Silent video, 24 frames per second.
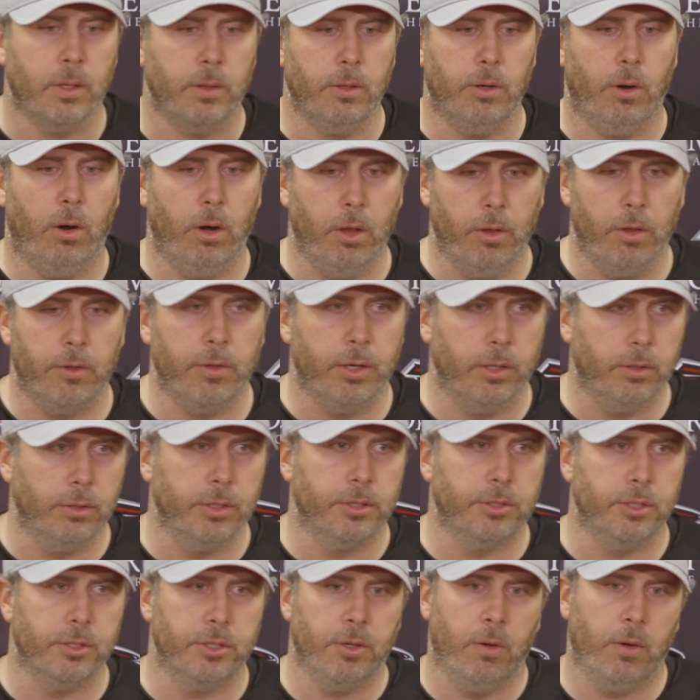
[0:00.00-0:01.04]
There are other
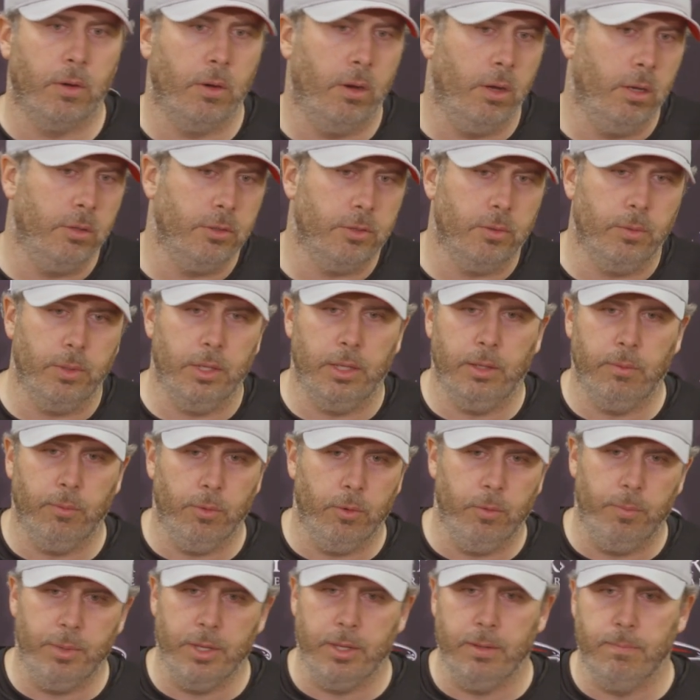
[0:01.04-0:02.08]
illnesses going on, so we and
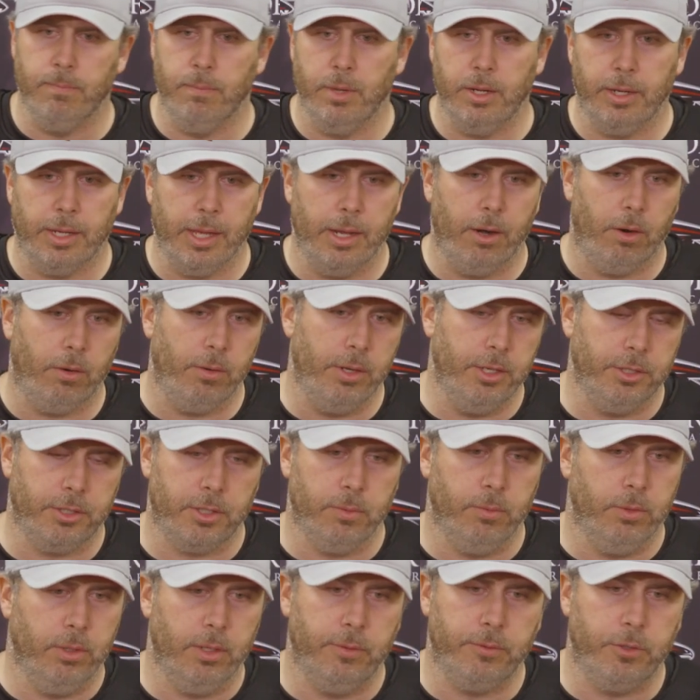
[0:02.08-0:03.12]
we'll be mitigate our risk,
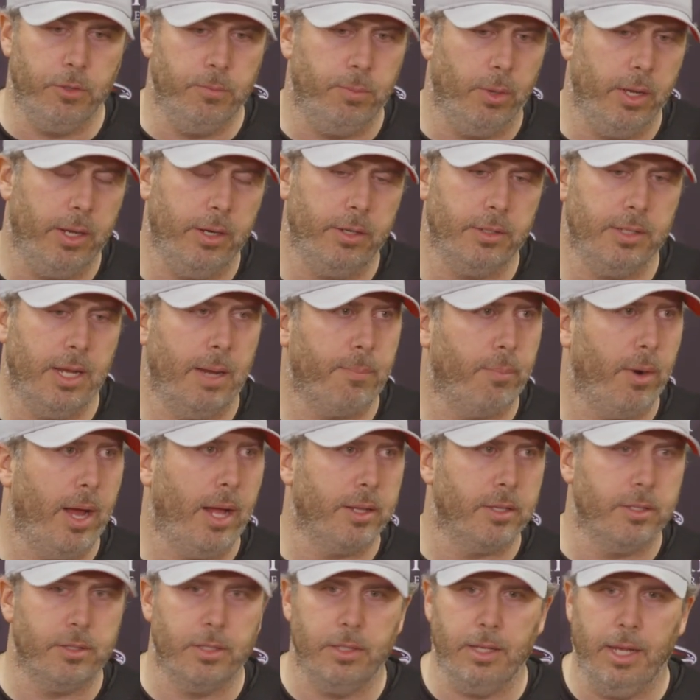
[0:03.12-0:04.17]
and we'll have two players not
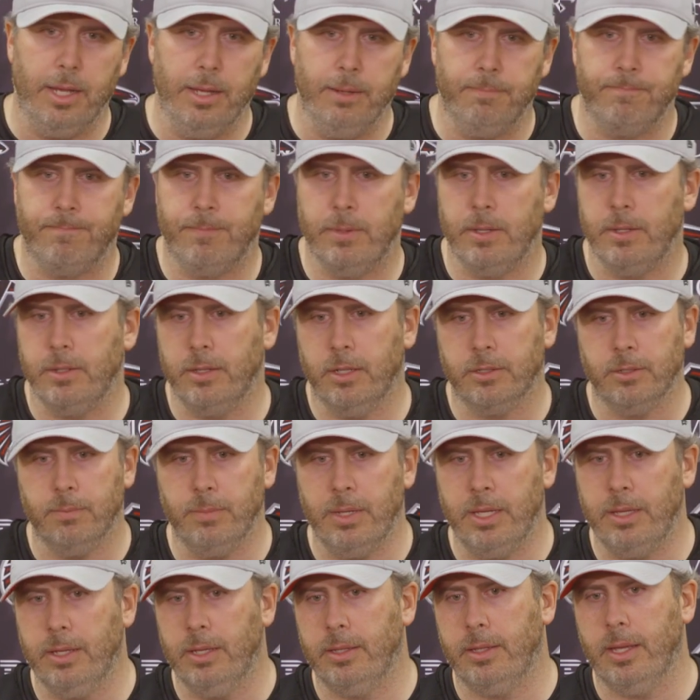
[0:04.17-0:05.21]
practice a day. Doesn't
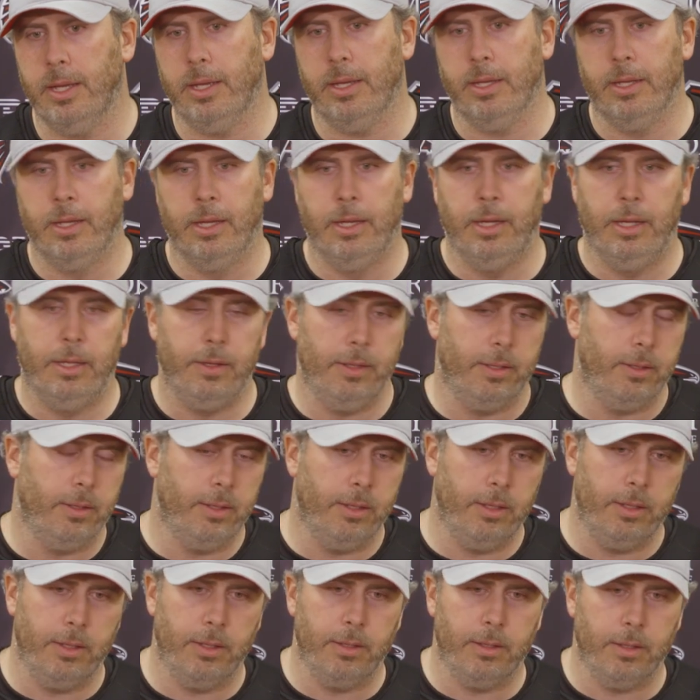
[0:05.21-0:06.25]
mean that they,
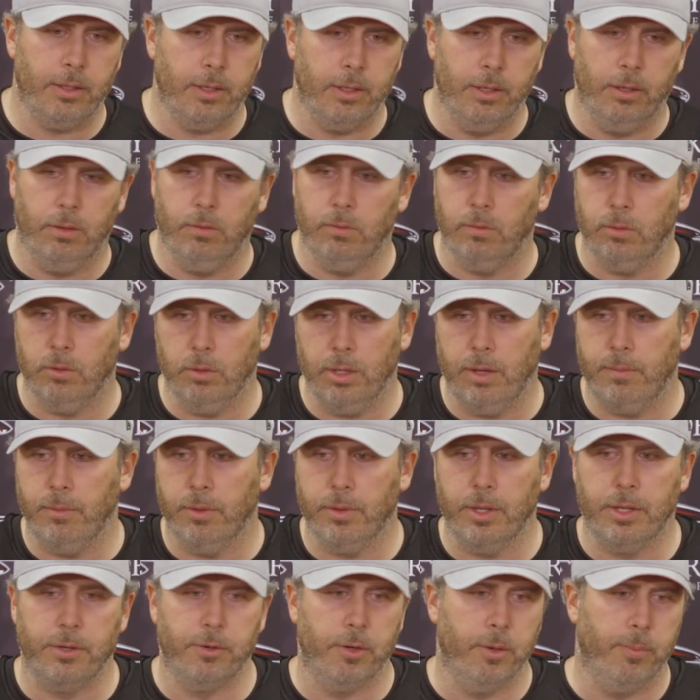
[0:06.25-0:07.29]
you know, we'll have them
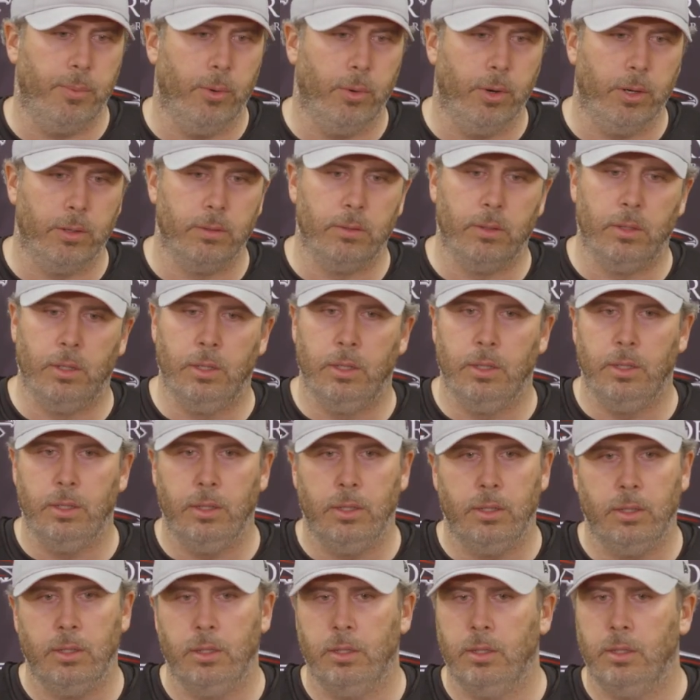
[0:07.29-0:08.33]
on the injury report.
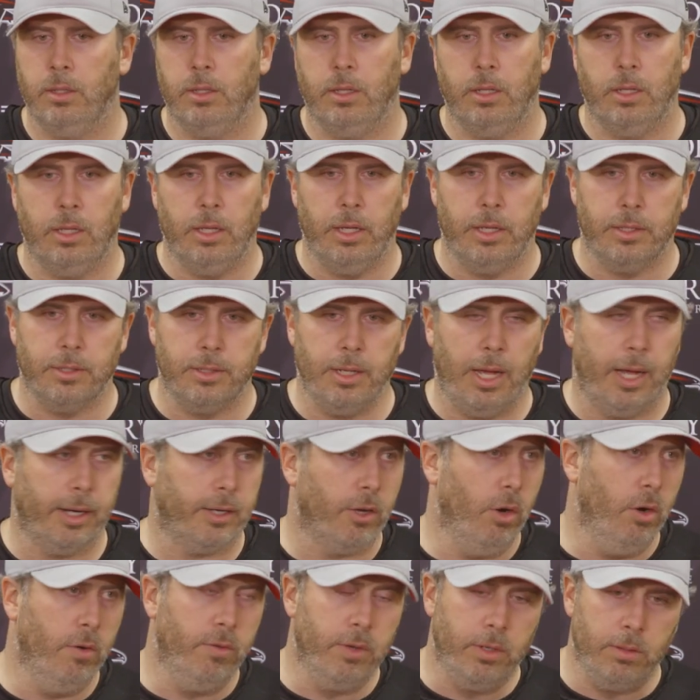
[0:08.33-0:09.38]
It's not
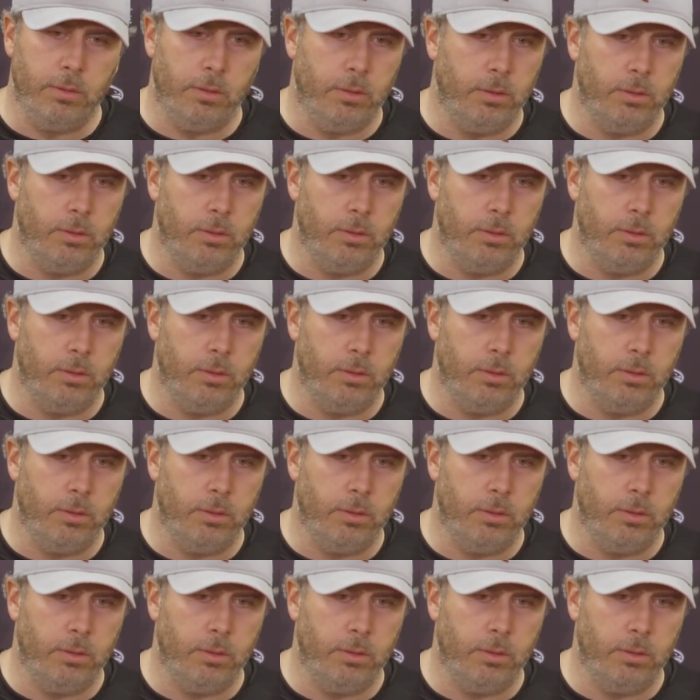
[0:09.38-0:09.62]
COVID